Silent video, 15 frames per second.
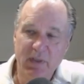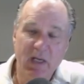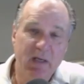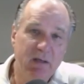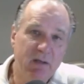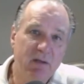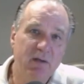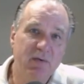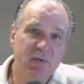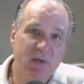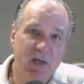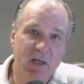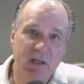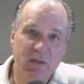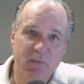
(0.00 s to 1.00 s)
And in this
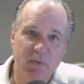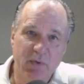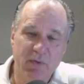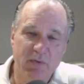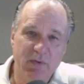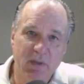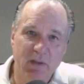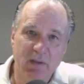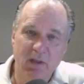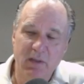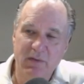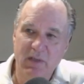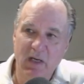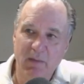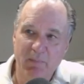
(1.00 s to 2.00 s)
case, we're using the
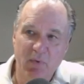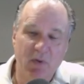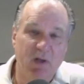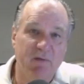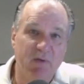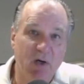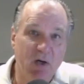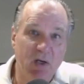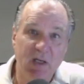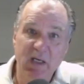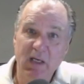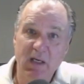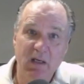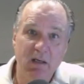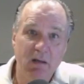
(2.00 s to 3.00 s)
example of a
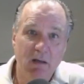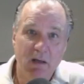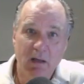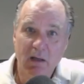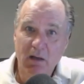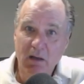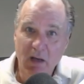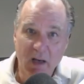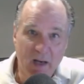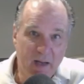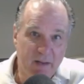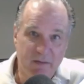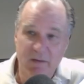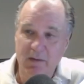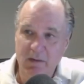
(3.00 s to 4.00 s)
clean
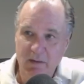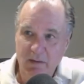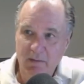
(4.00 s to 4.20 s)
leather.